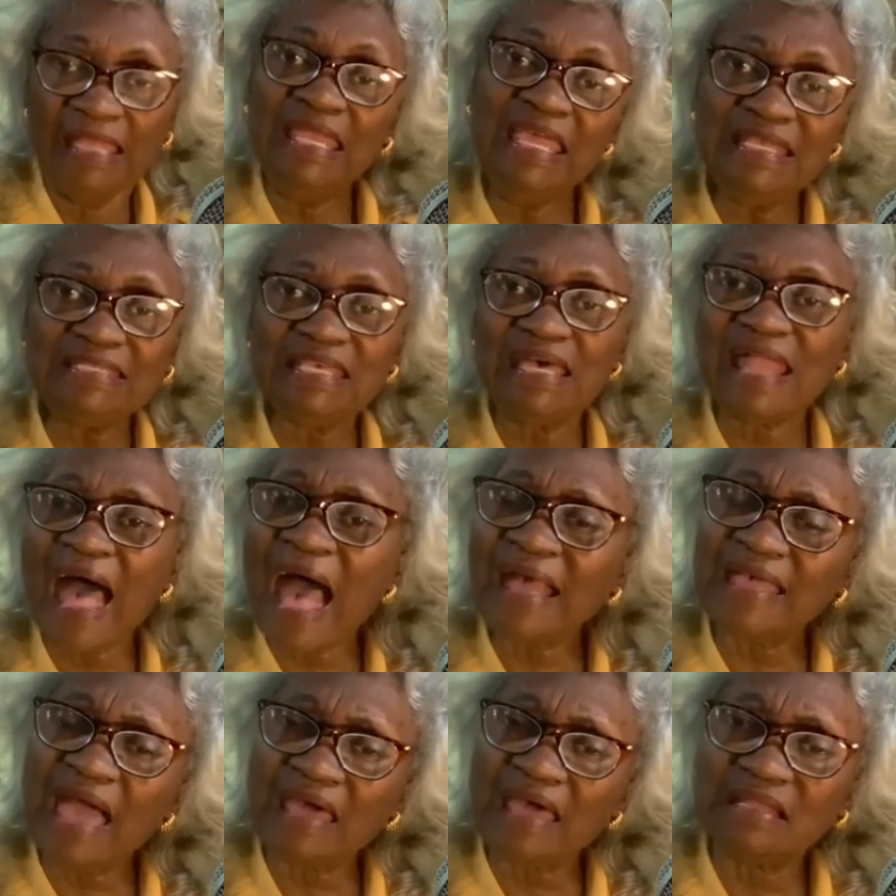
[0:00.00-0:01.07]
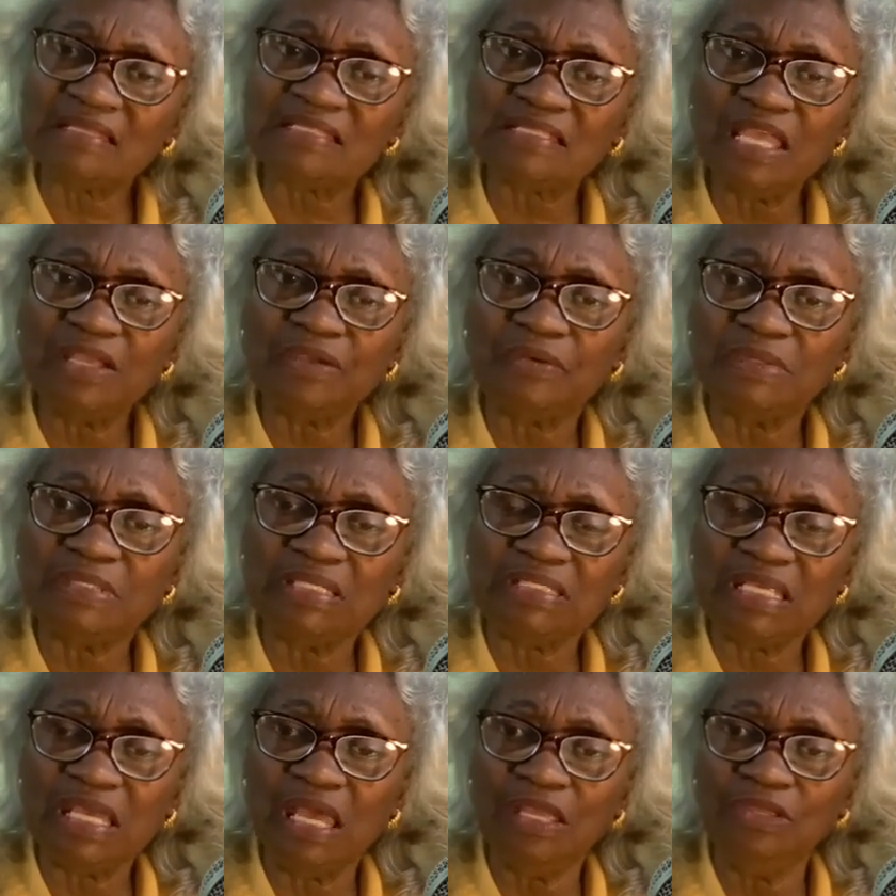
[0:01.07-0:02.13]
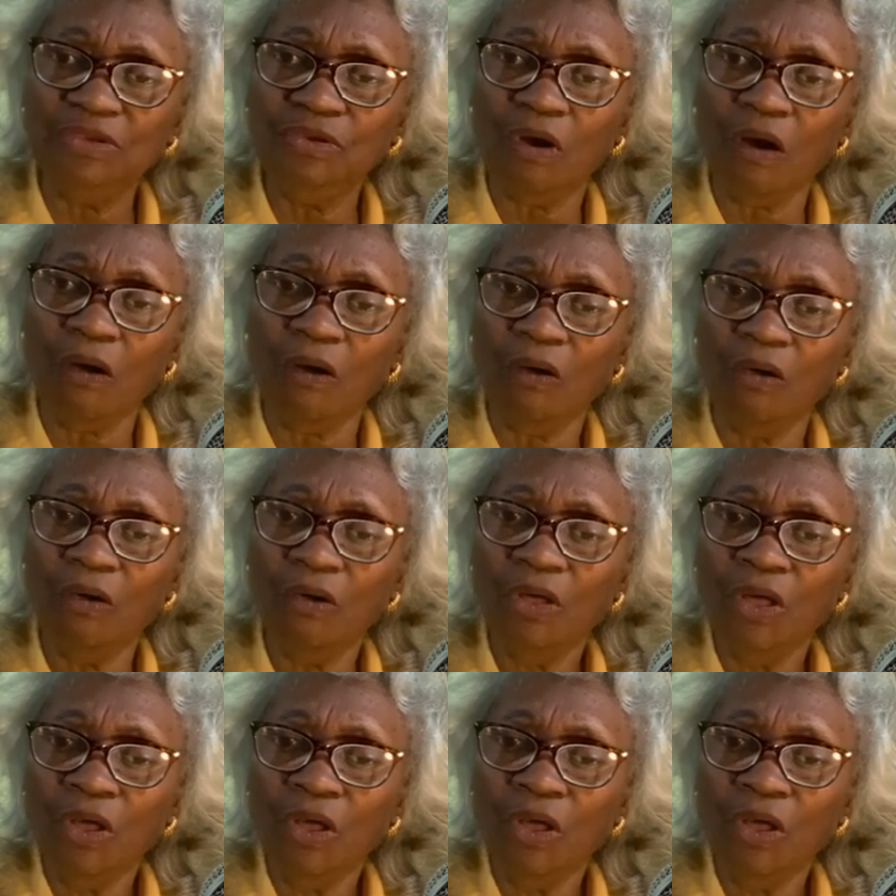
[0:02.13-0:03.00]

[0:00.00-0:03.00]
And he said, I got a secret to tell you all.